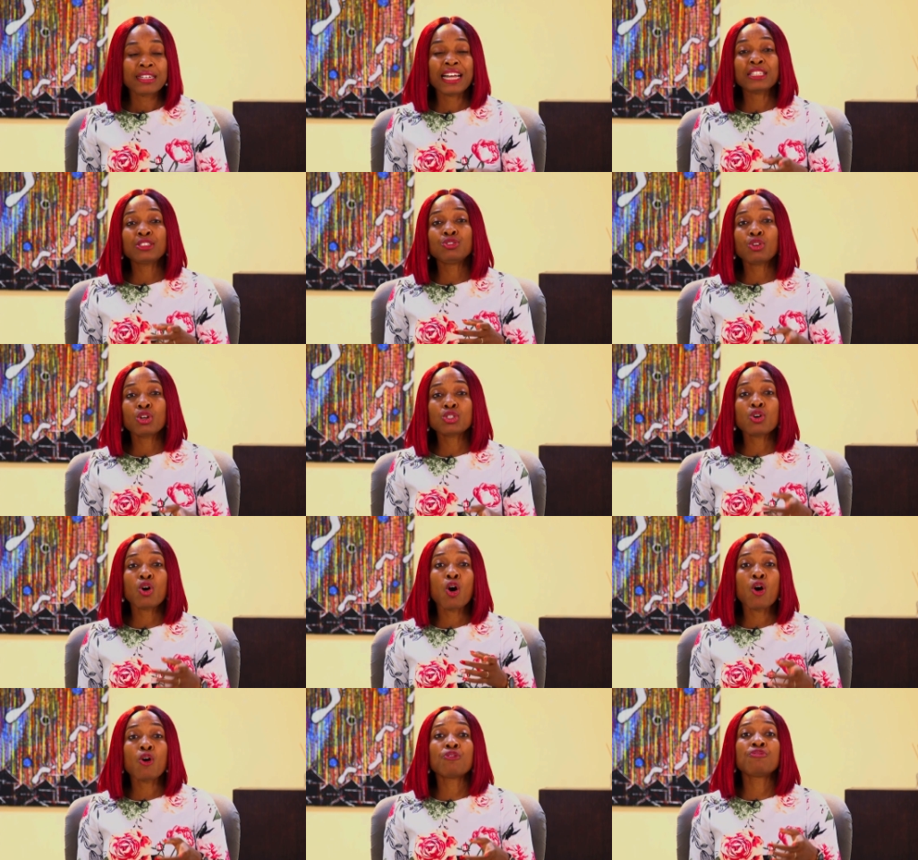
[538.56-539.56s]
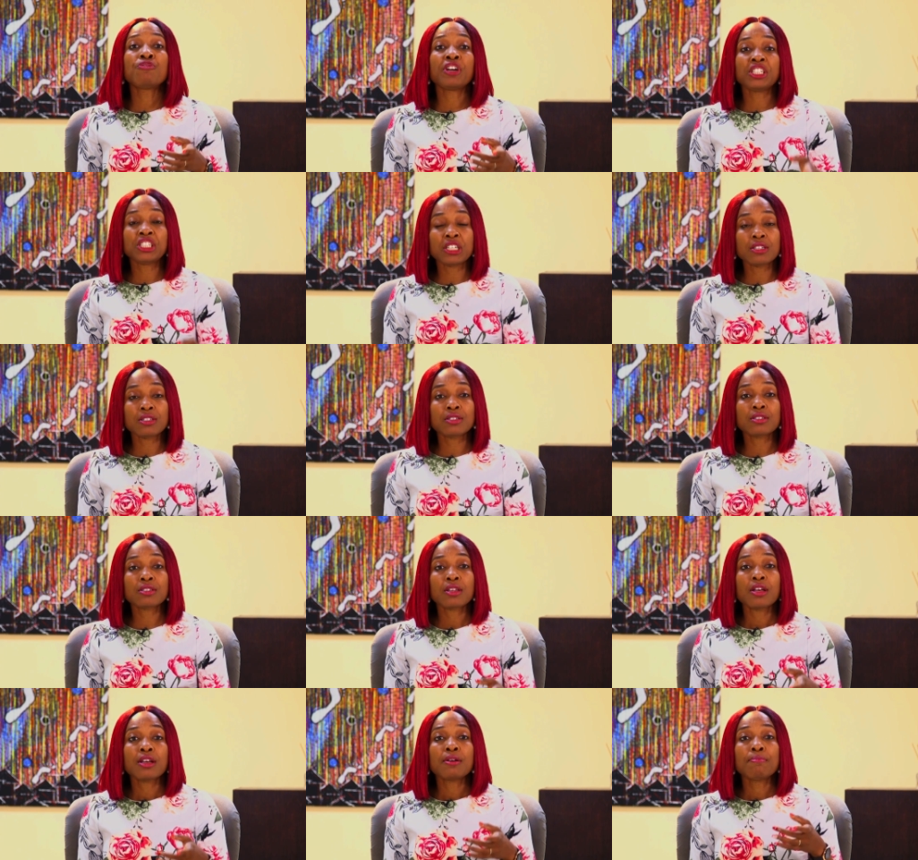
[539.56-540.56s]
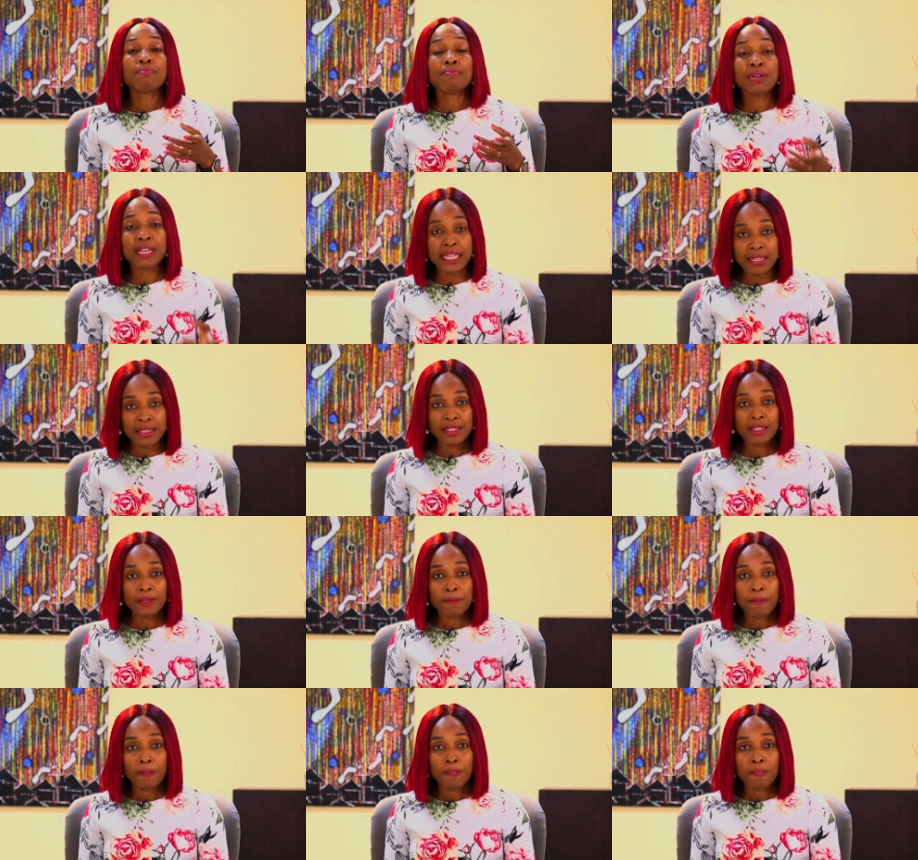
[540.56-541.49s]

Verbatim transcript: that not all virgins bleed.